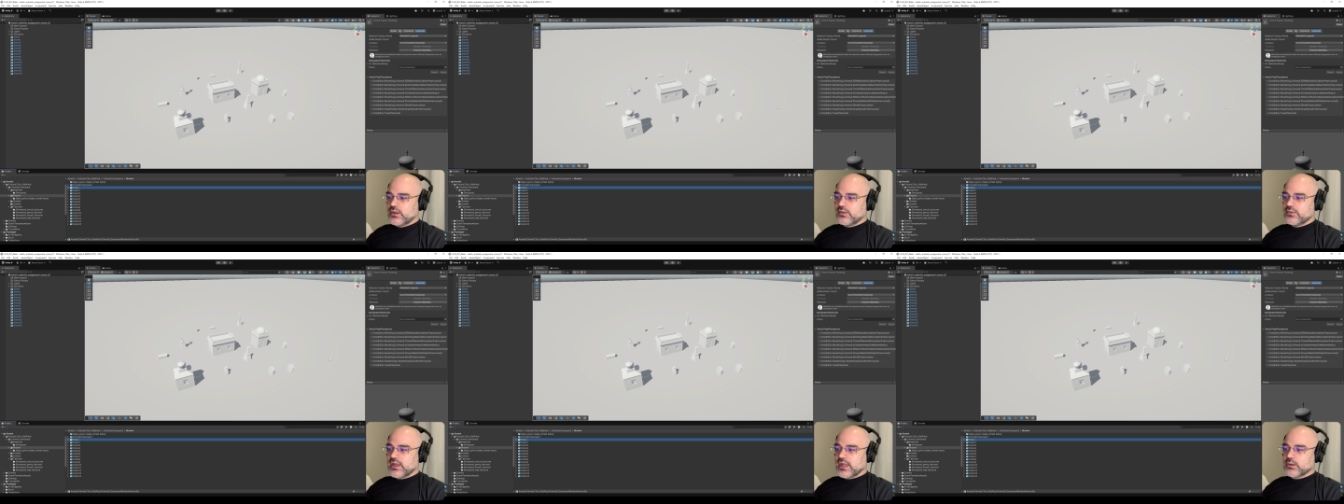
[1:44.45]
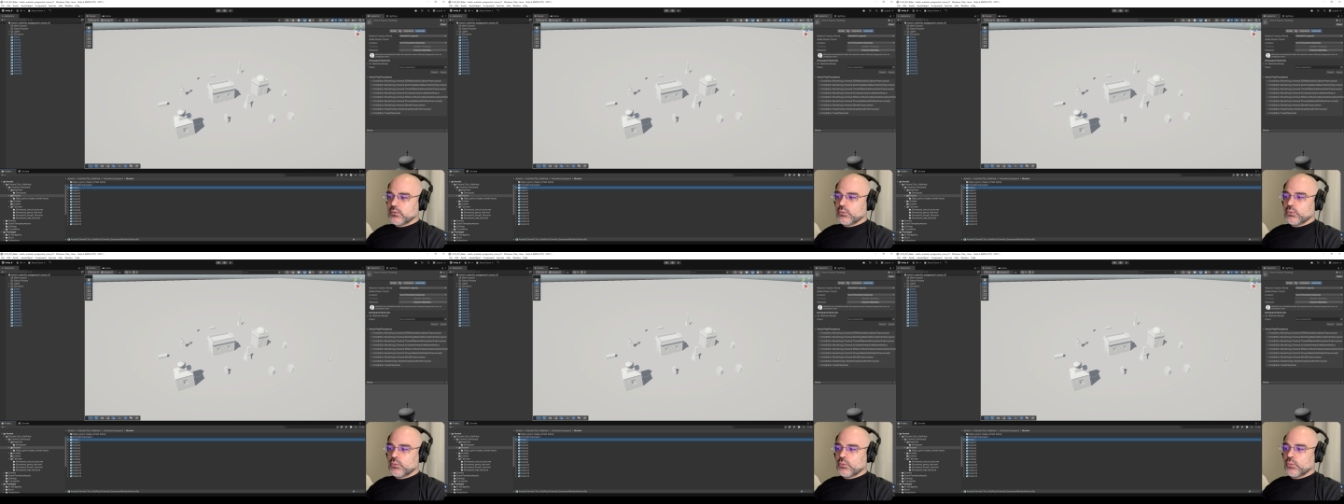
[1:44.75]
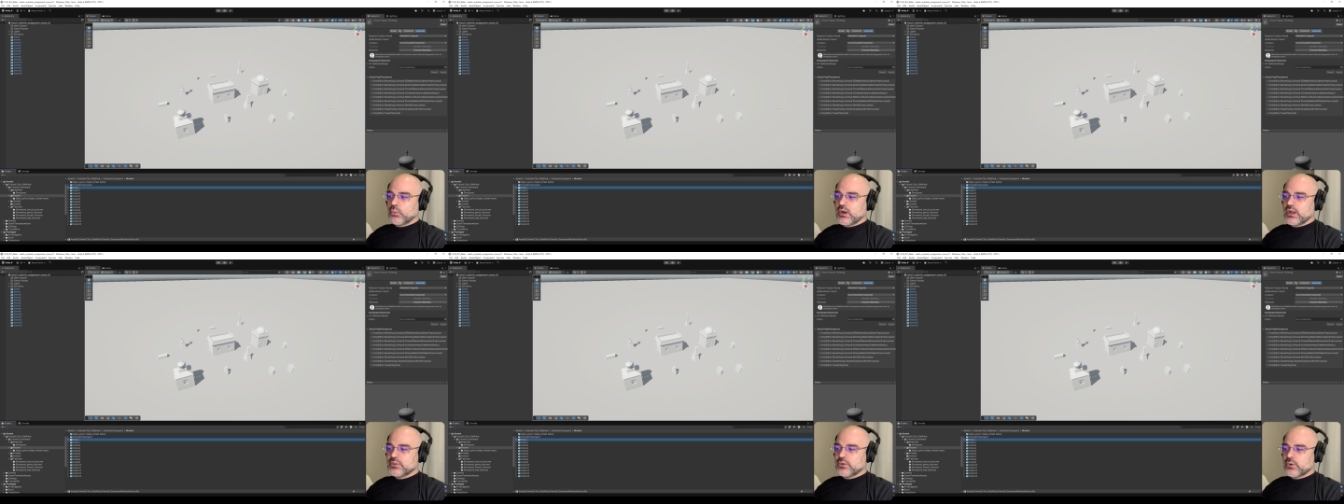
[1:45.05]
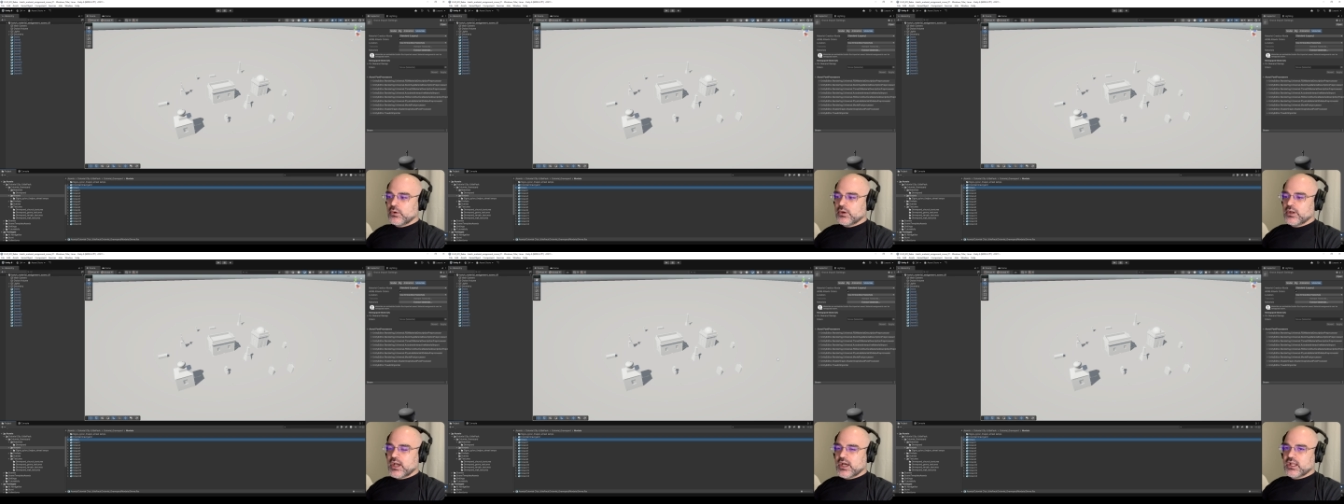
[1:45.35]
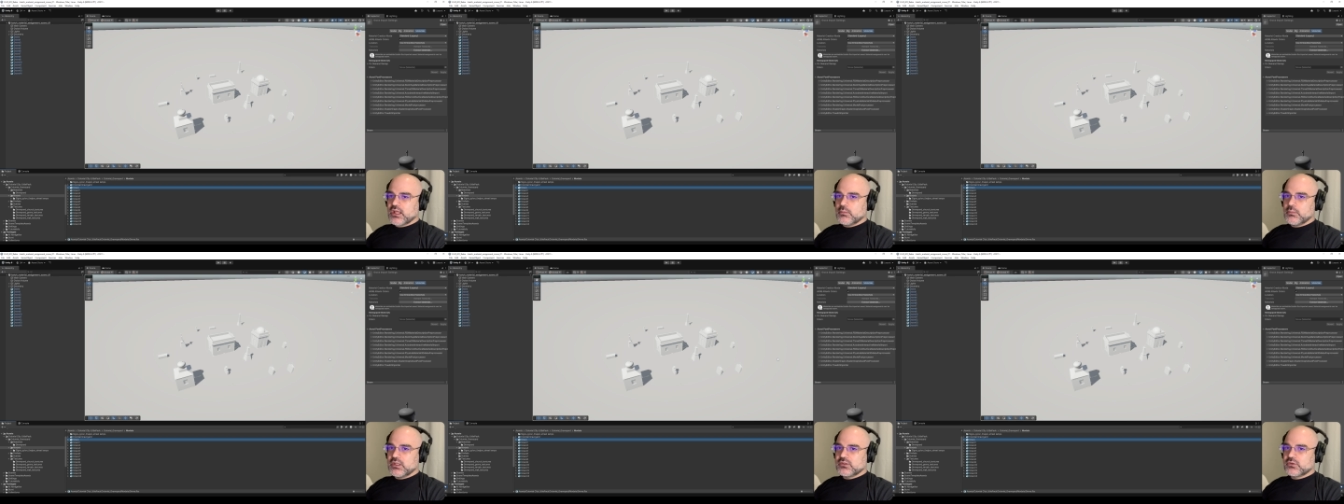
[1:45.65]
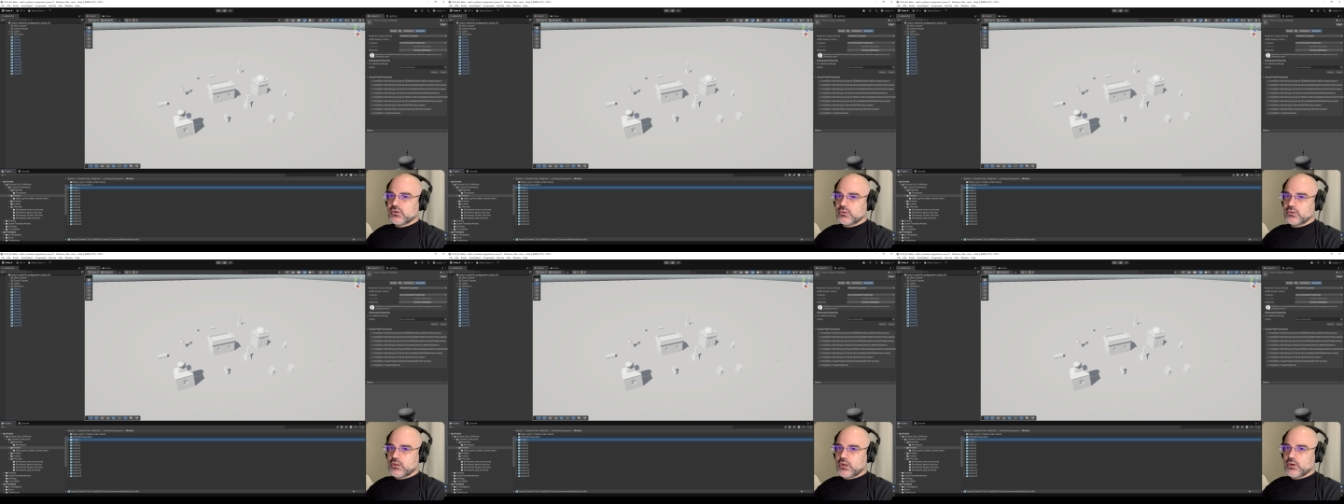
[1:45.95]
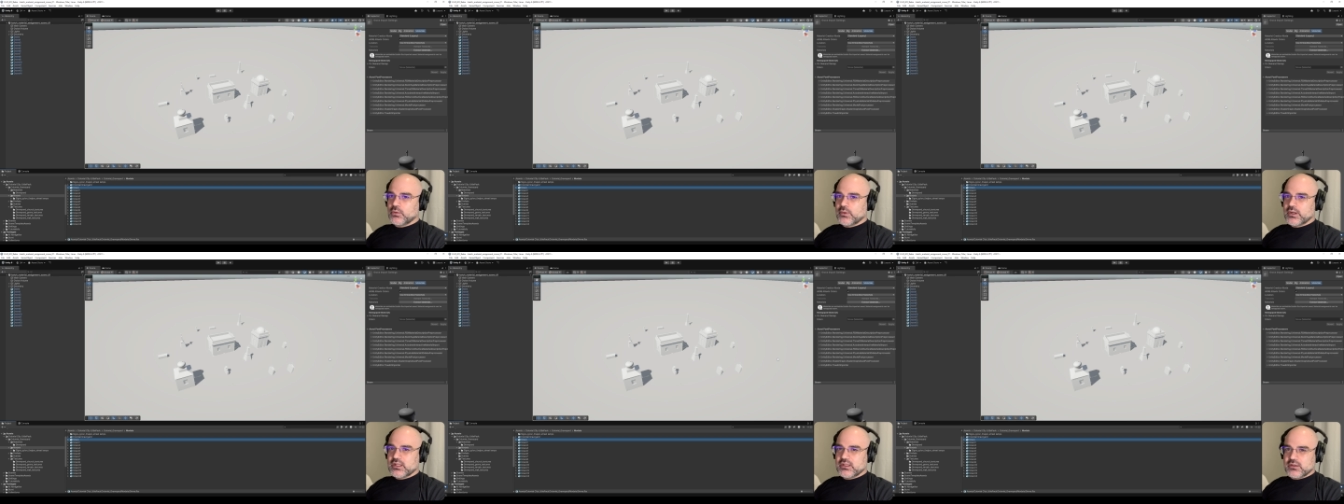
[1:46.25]
that whether or not a material
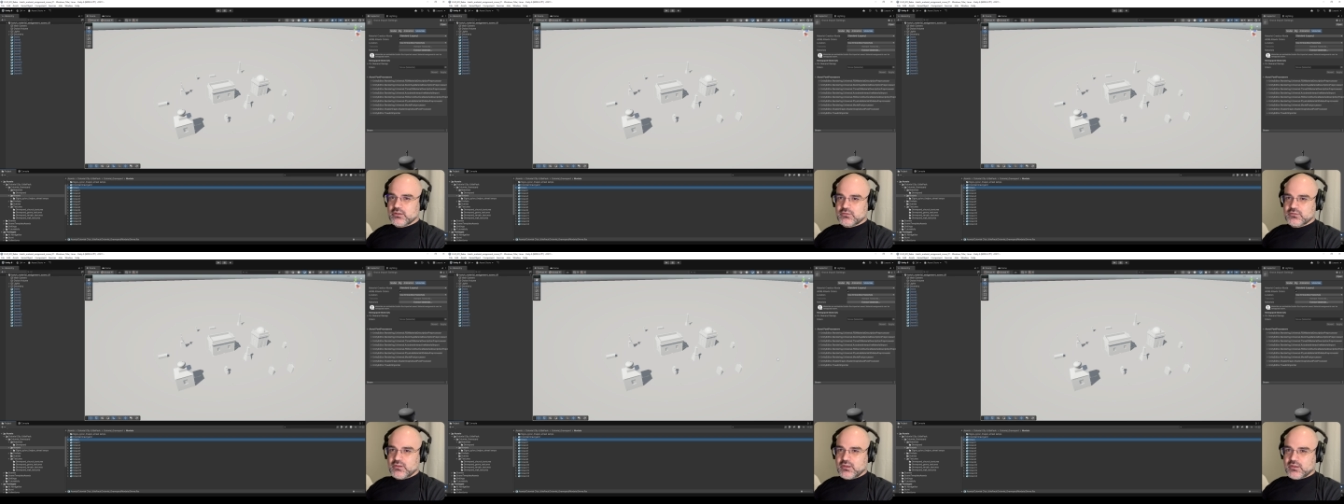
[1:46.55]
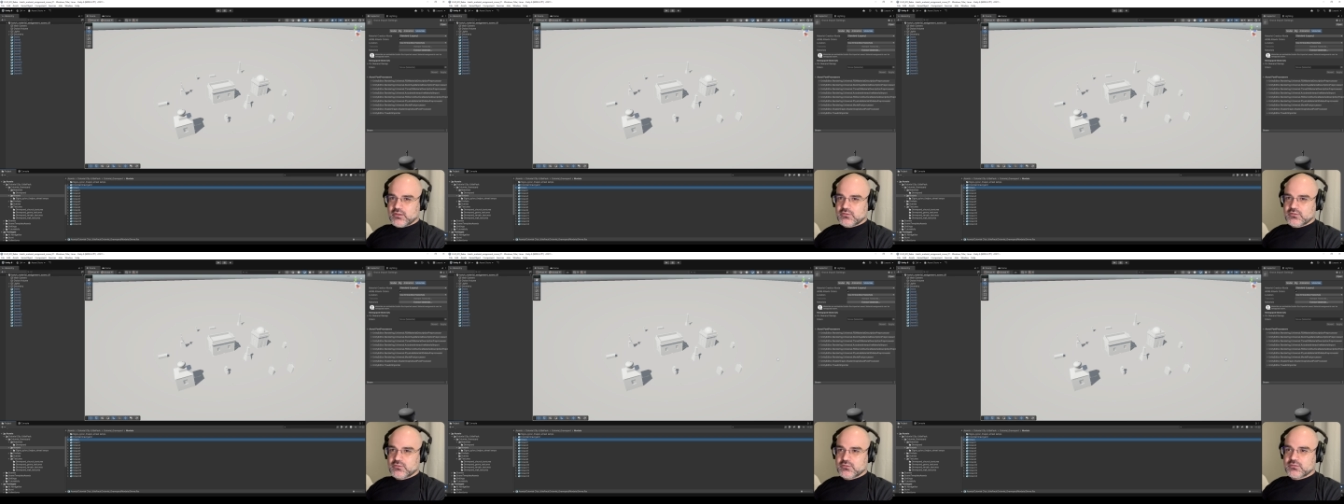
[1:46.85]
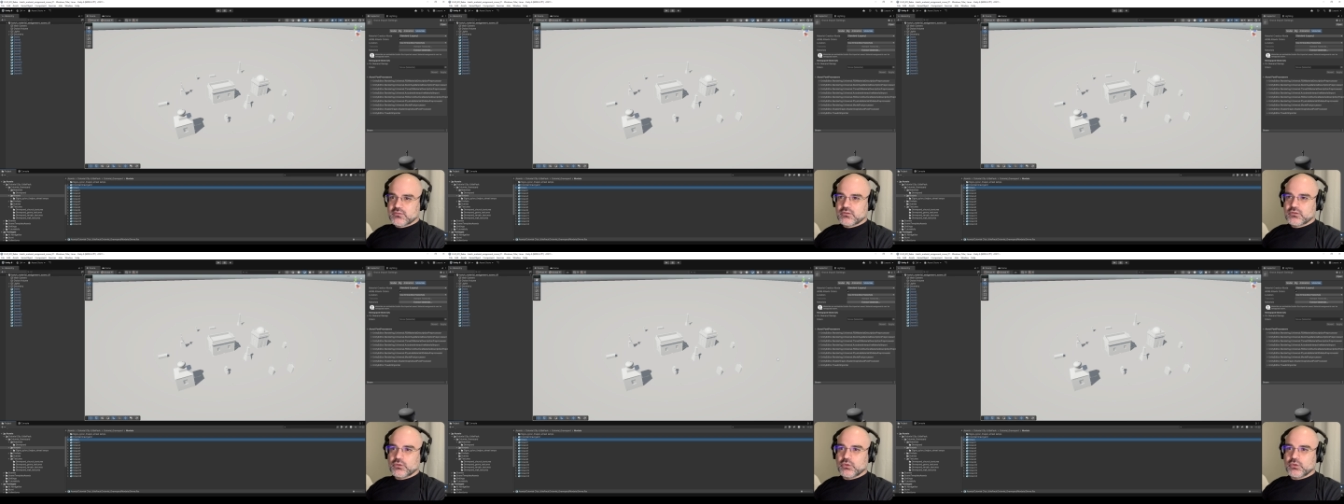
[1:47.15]
already exists,